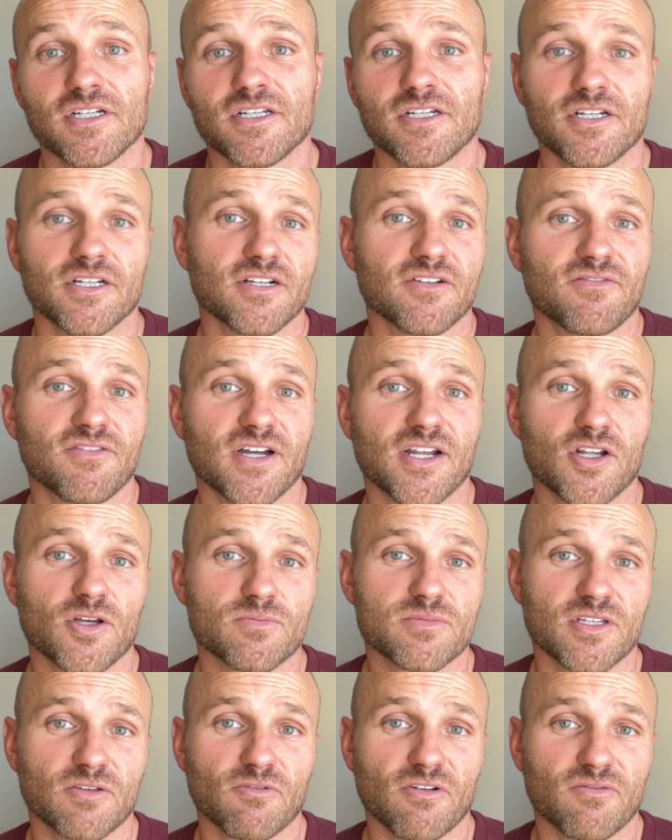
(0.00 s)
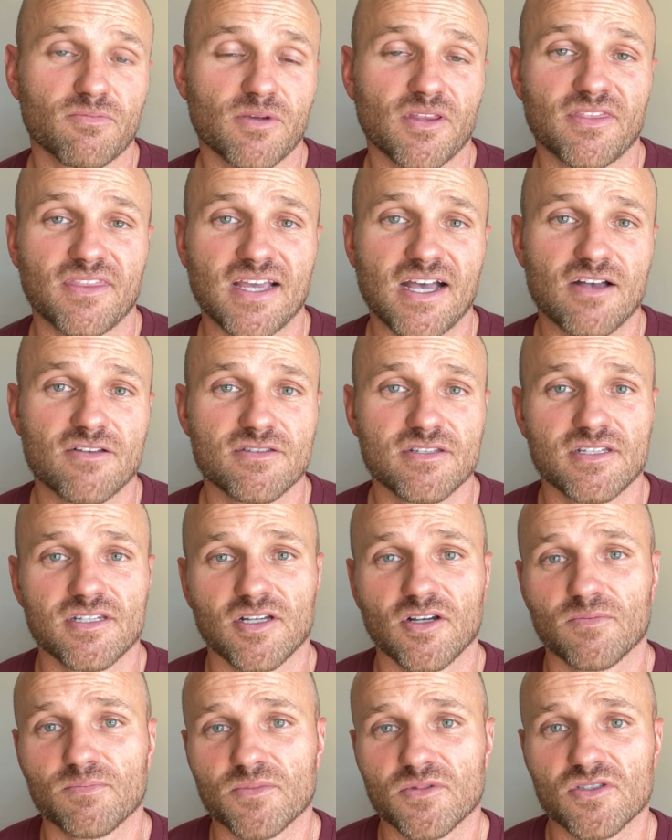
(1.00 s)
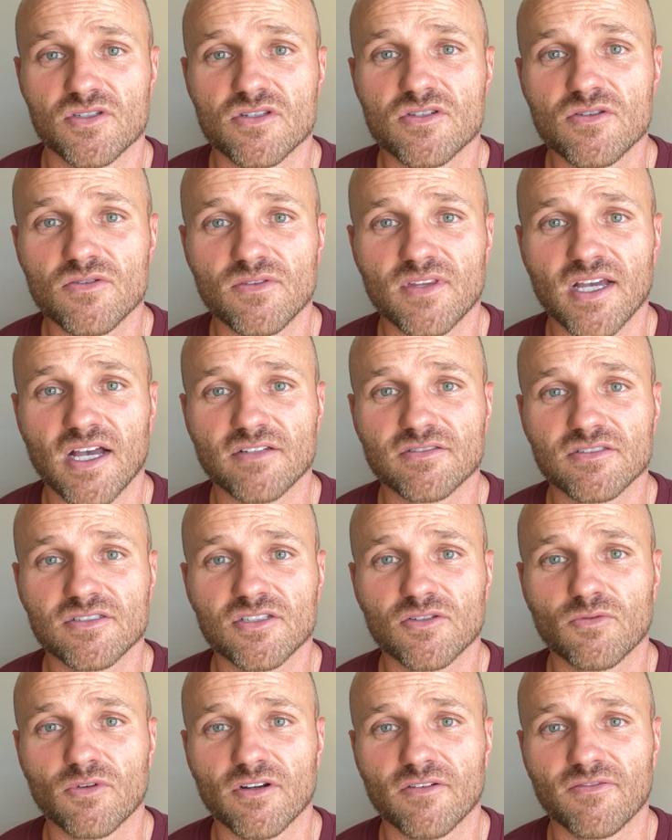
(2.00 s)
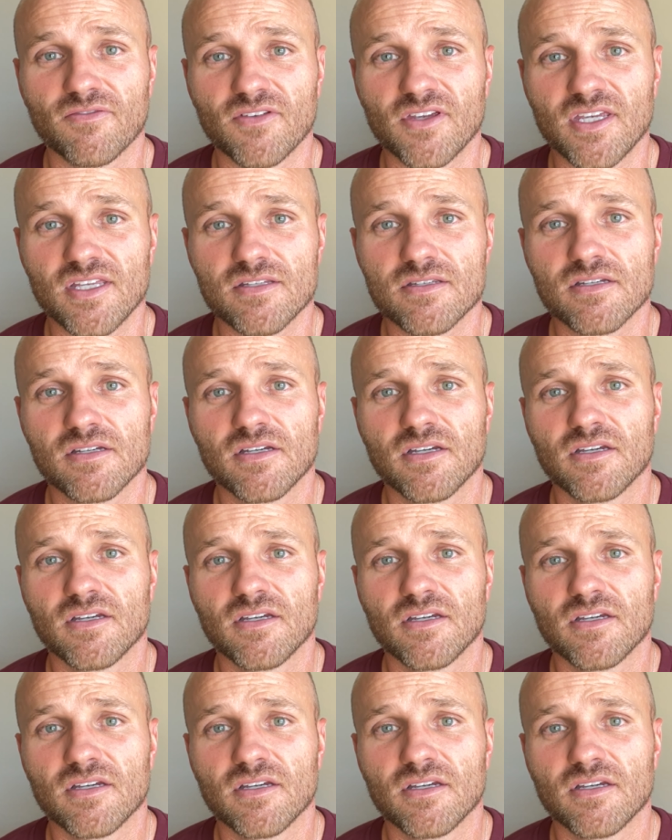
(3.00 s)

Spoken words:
You're going to find homes anywhere from 1,000 up to 2,000 square feet.